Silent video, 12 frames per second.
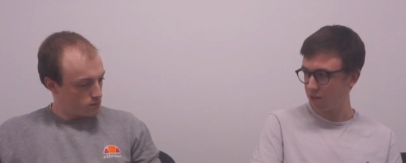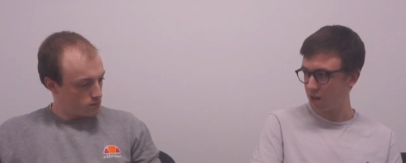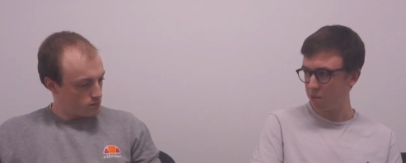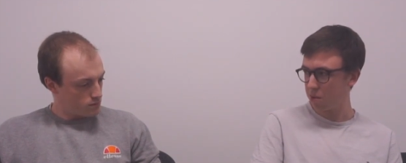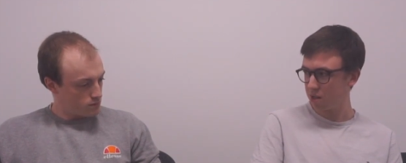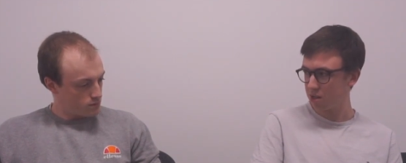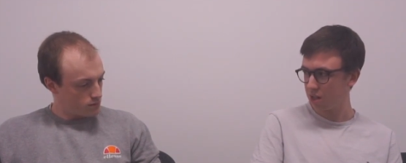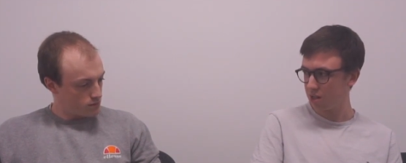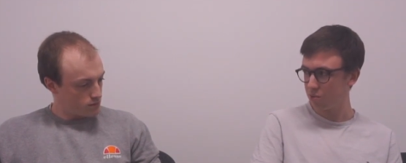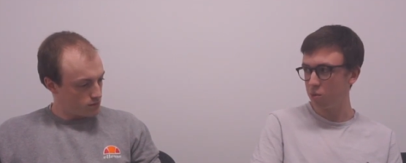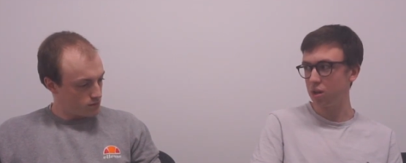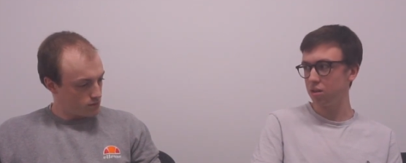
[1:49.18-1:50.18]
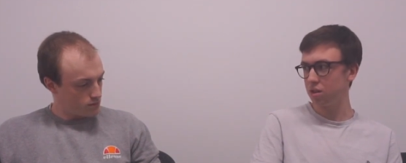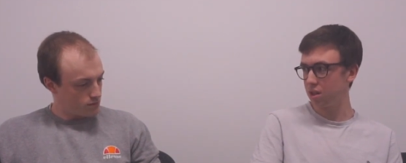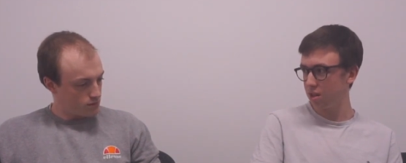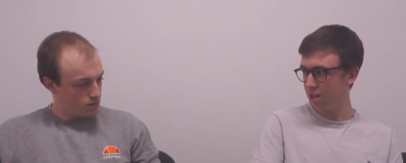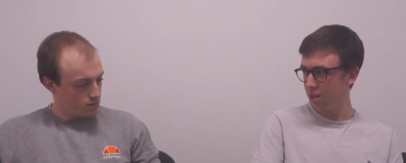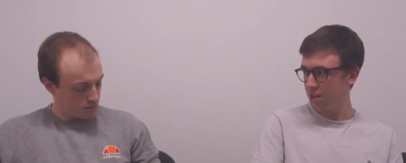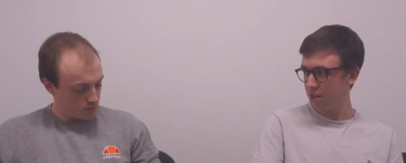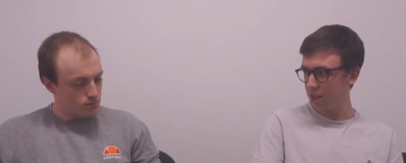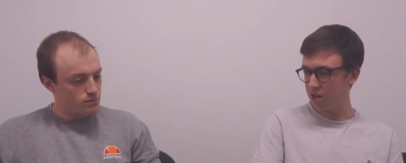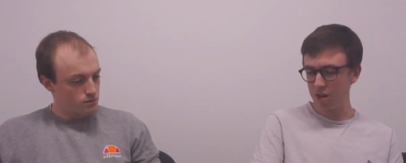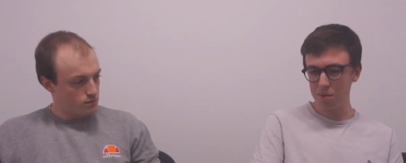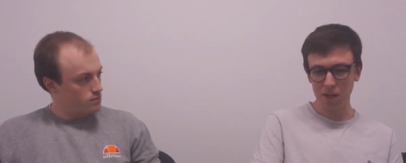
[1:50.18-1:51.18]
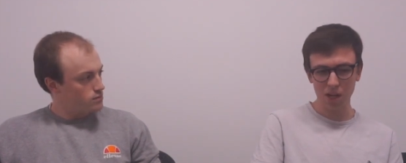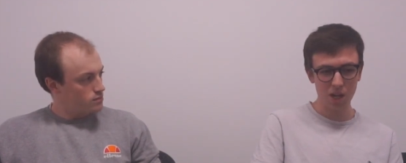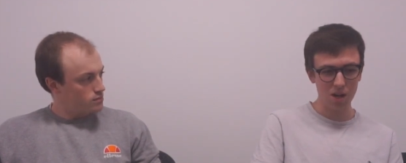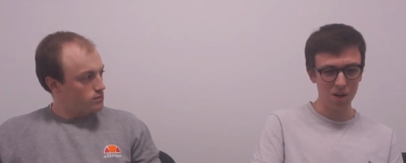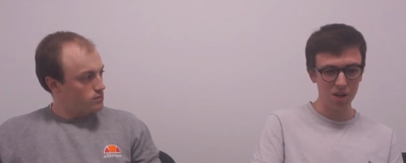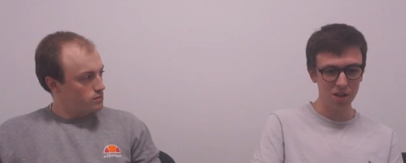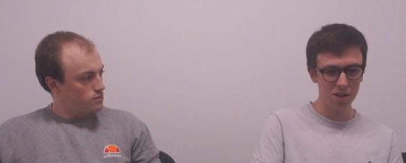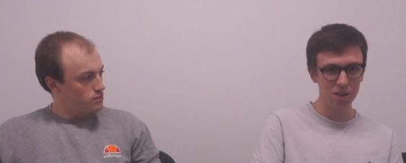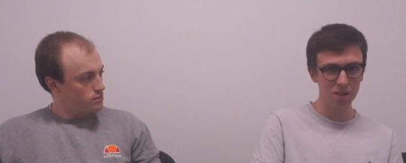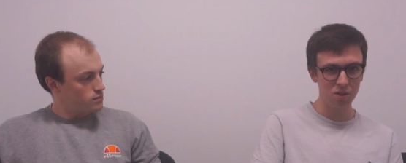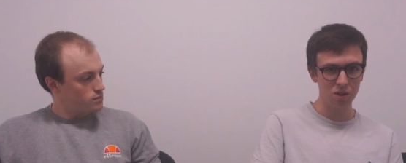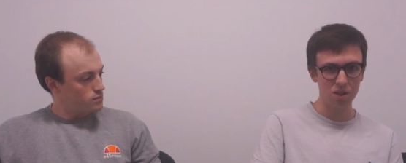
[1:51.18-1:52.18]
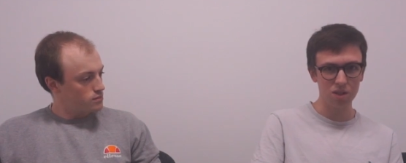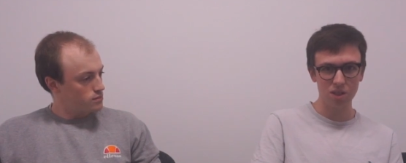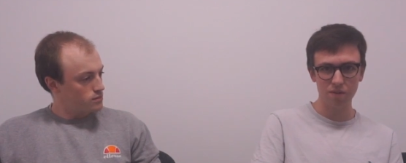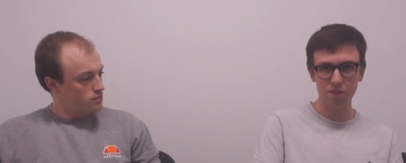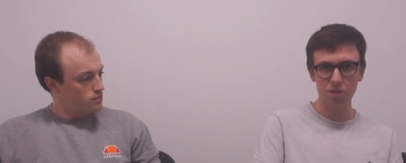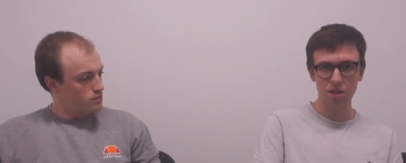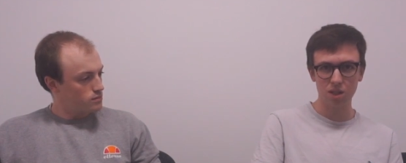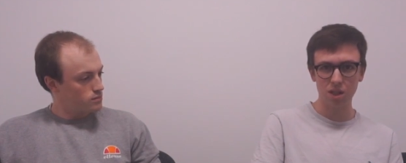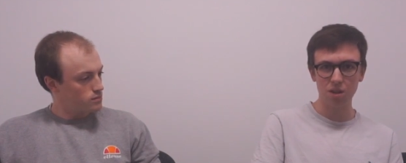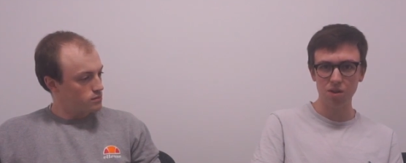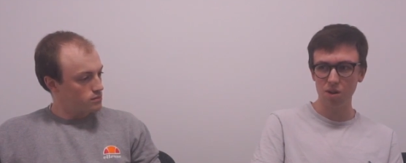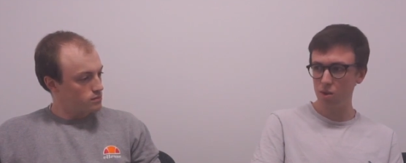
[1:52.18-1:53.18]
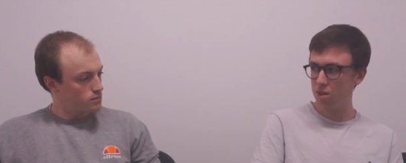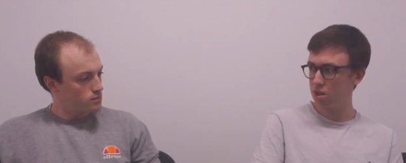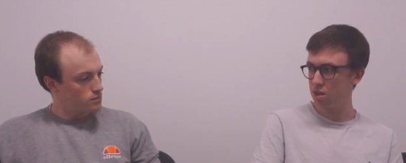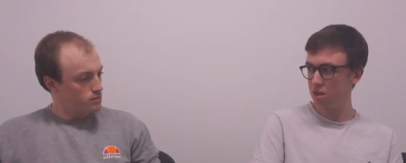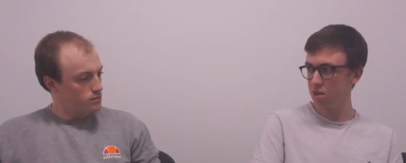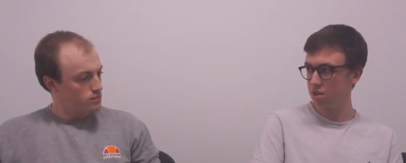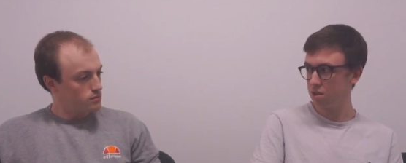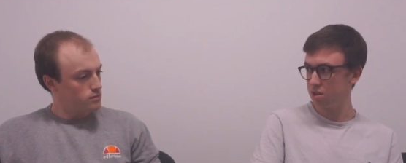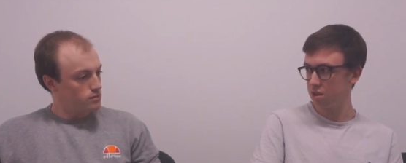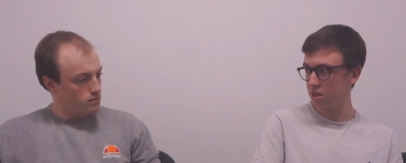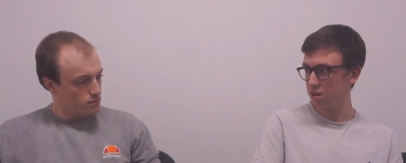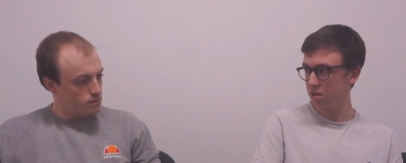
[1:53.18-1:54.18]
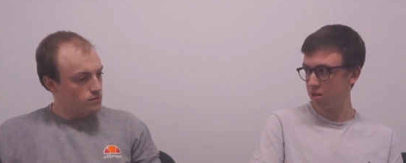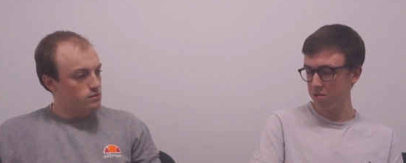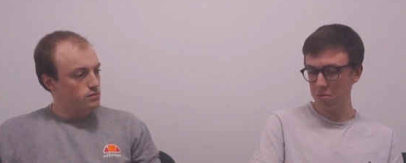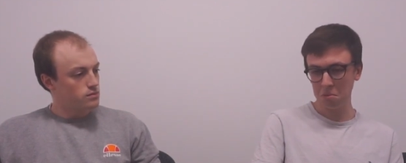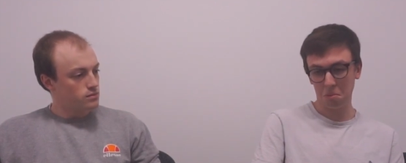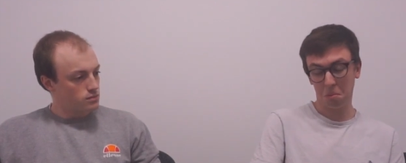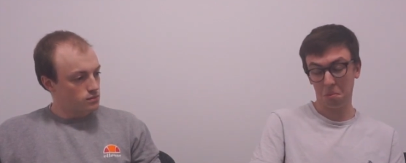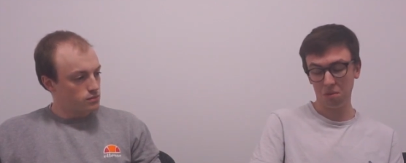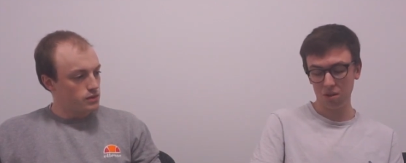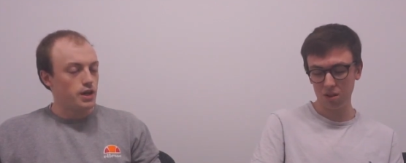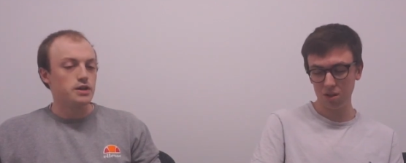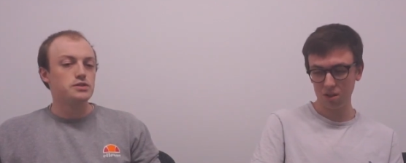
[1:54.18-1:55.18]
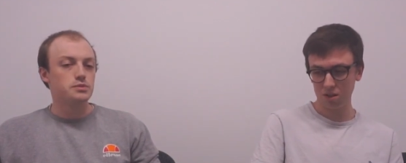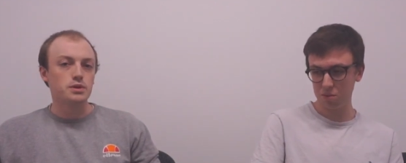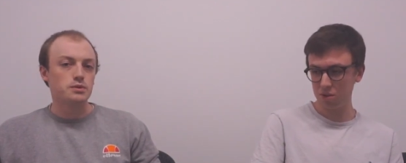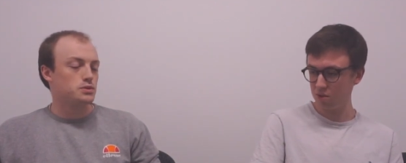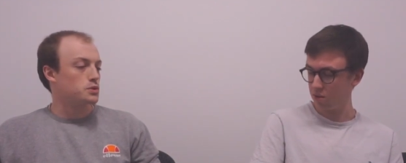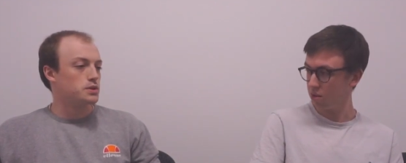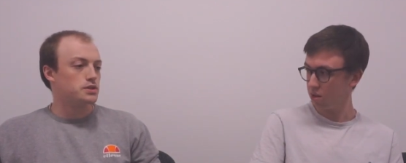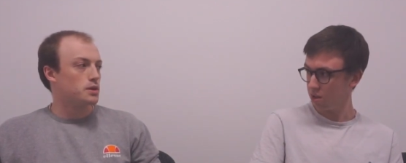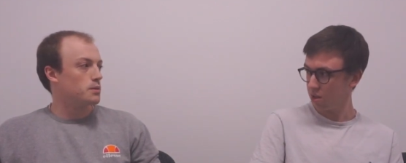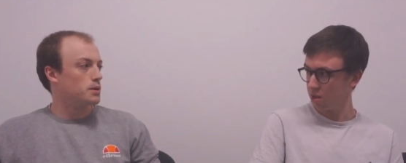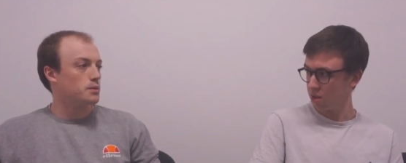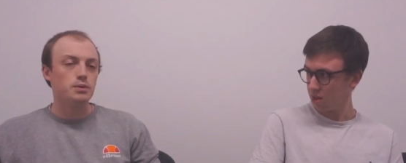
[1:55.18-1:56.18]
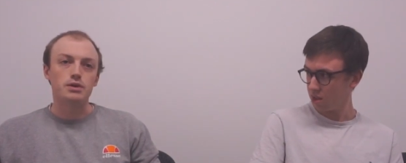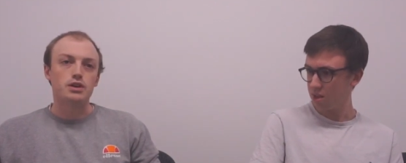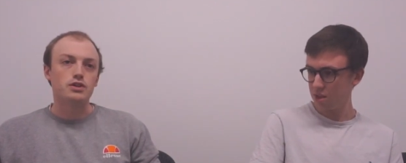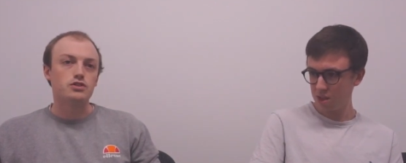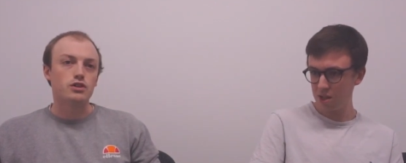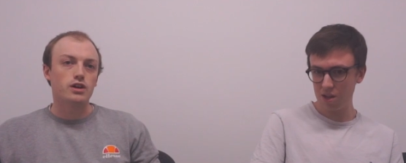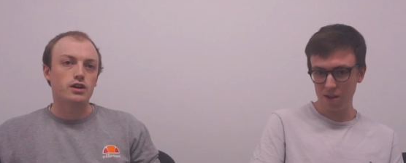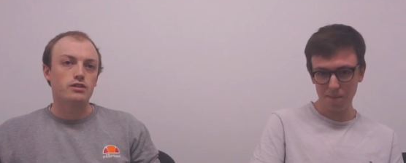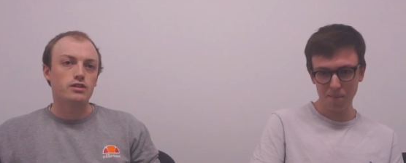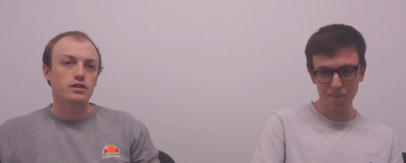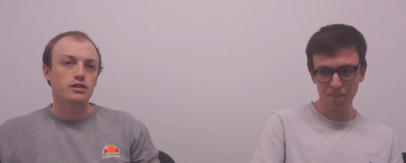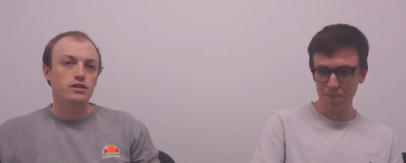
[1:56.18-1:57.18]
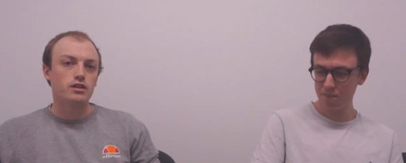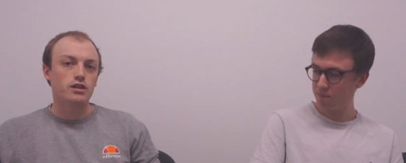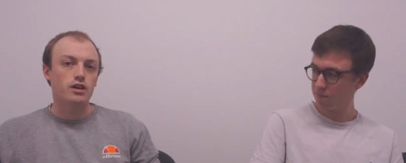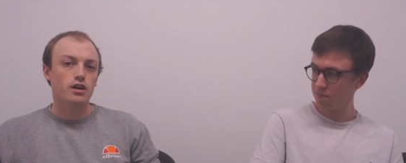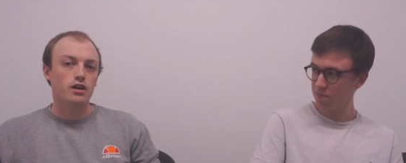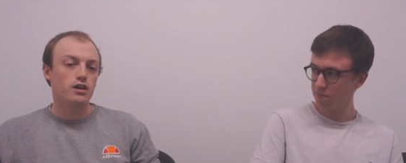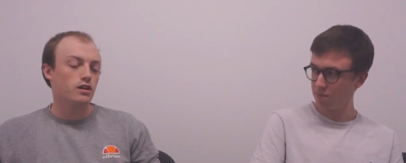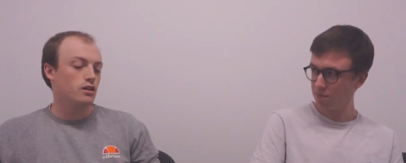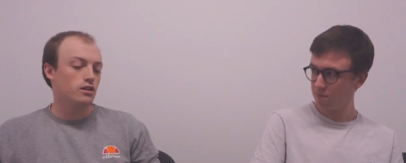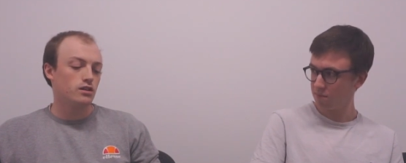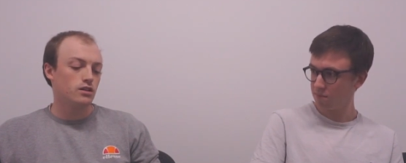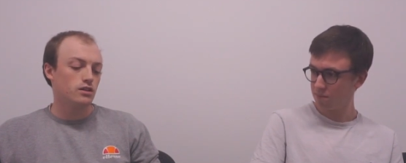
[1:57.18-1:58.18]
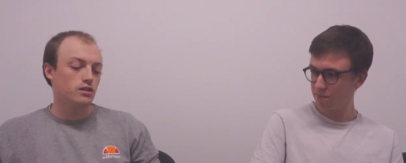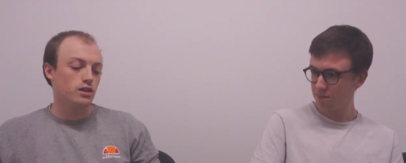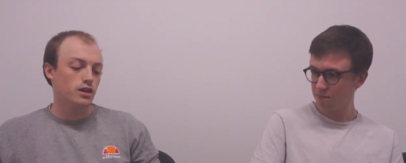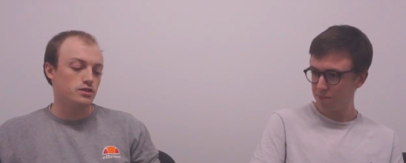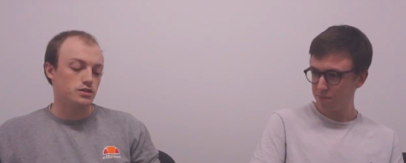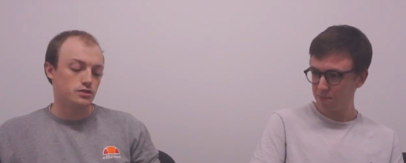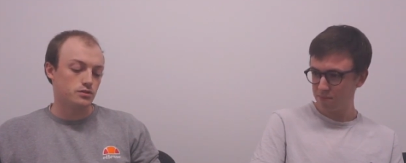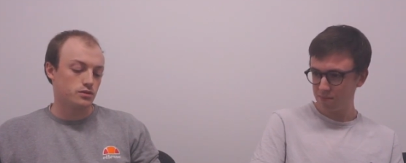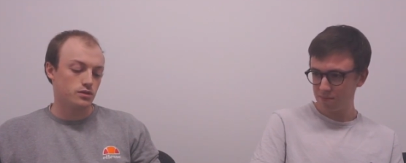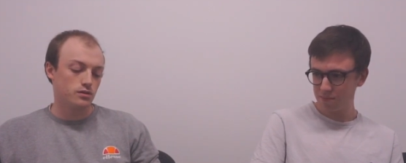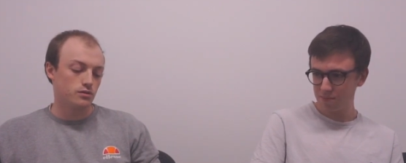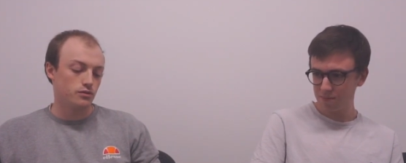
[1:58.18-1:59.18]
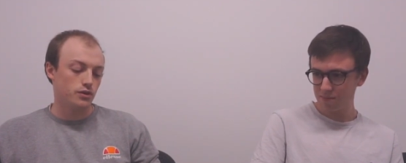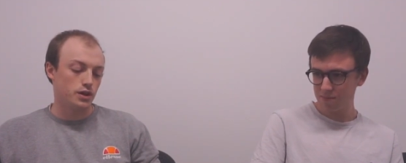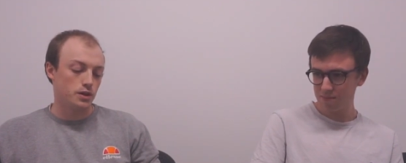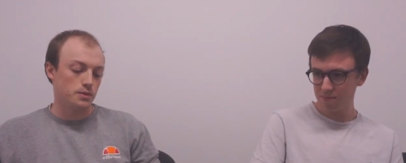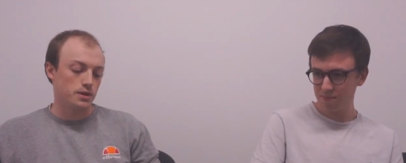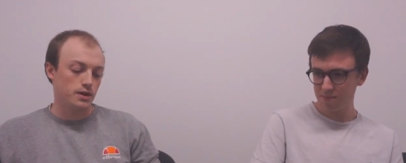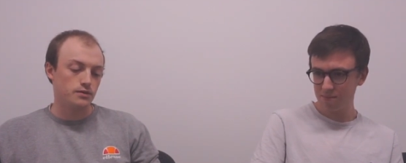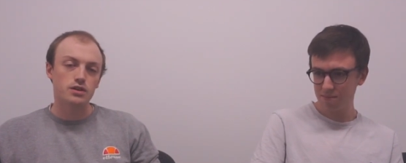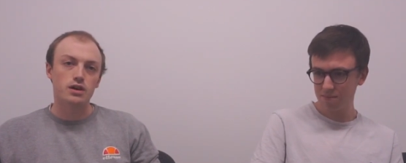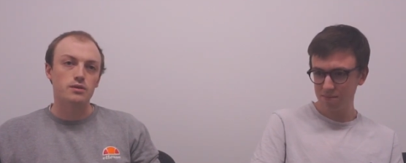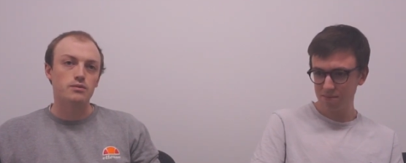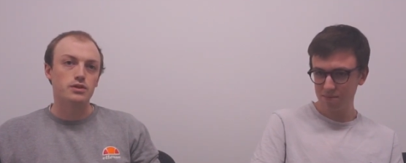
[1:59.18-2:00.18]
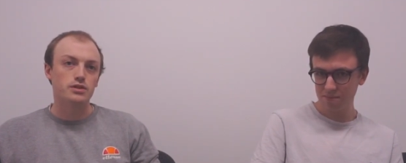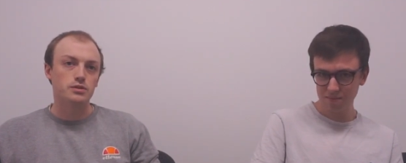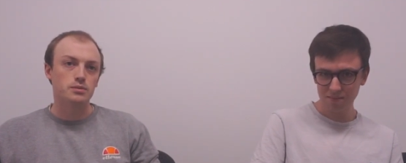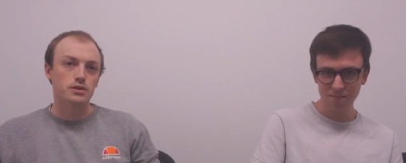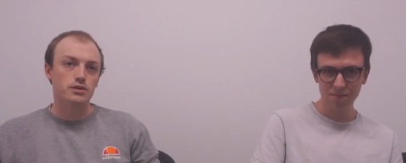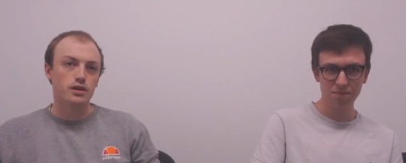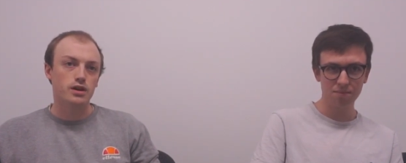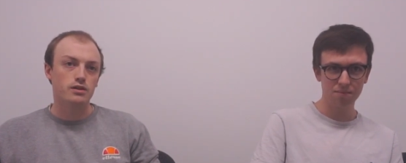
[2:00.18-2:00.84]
Speaker 1: incredibly excited. Well, incredibly keen on it. Talked as if it was something he really wanted to do. So. Mm.
Speaker 2: Yeah, it was always something we were going to try. I think, mm. and hmm. uh, yeah, just freeing up the dev time for someone to